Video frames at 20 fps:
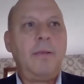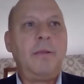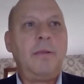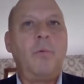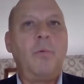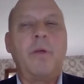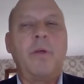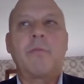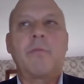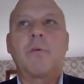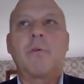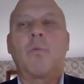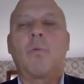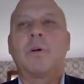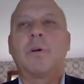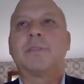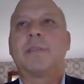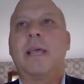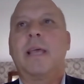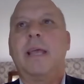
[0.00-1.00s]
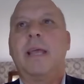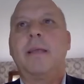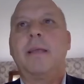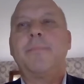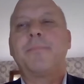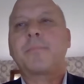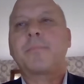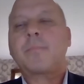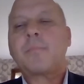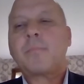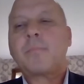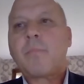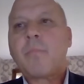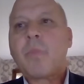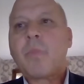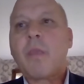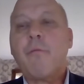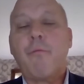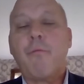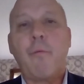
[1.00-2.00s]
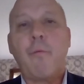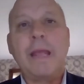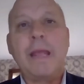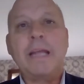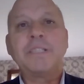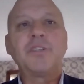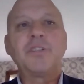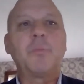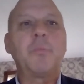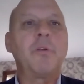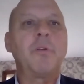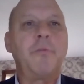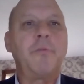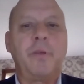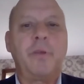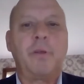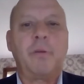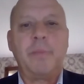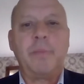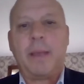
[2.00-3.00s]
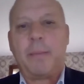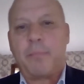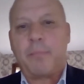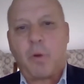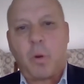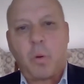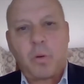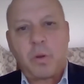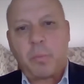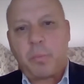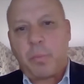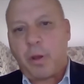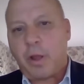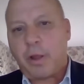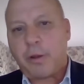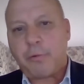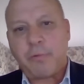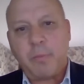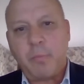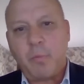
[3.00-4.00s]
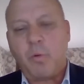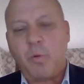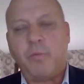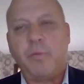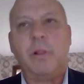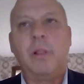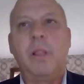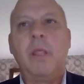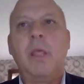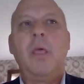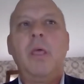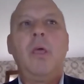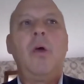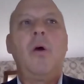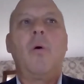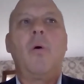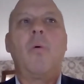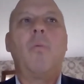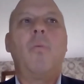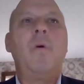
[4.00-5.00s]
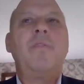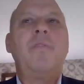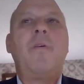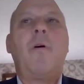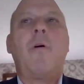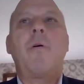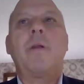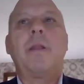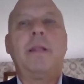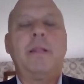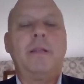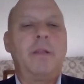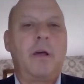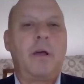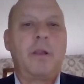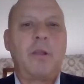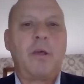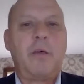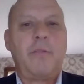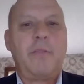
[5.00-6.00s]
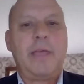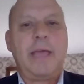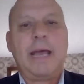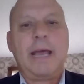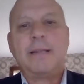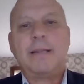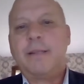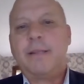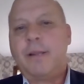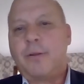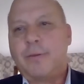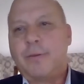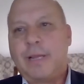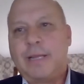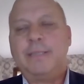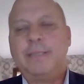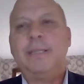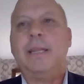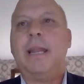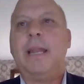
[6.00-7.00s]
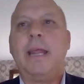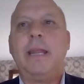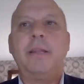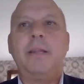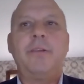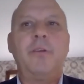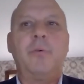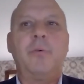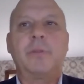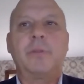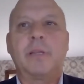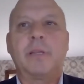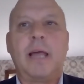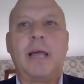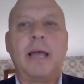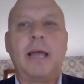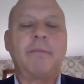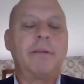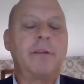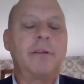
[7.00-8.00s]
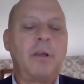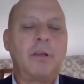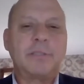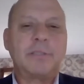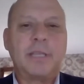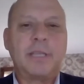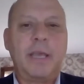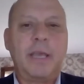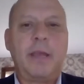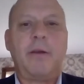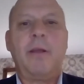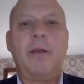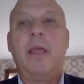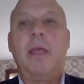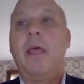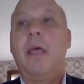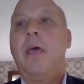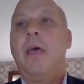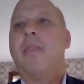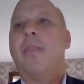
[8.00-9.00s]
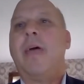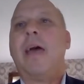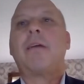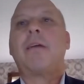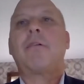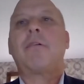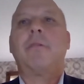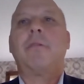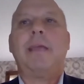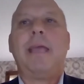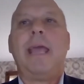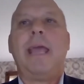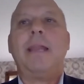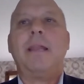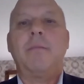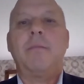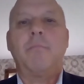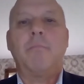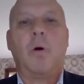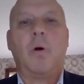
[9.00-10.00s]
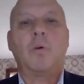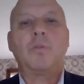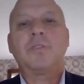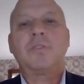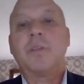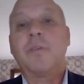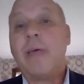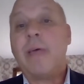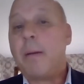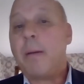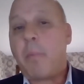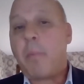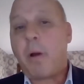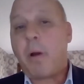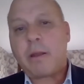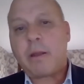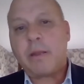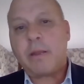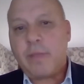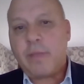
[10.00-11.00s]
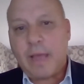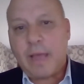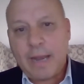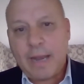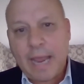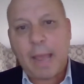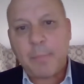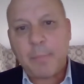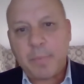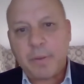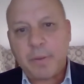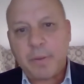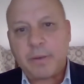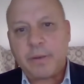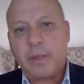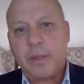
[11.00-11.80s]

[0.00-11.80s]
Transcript: whether it was a frangible film that broke upon removal. We've already done all that. 1982 with the Tylenol scare, that created most of that market that happened.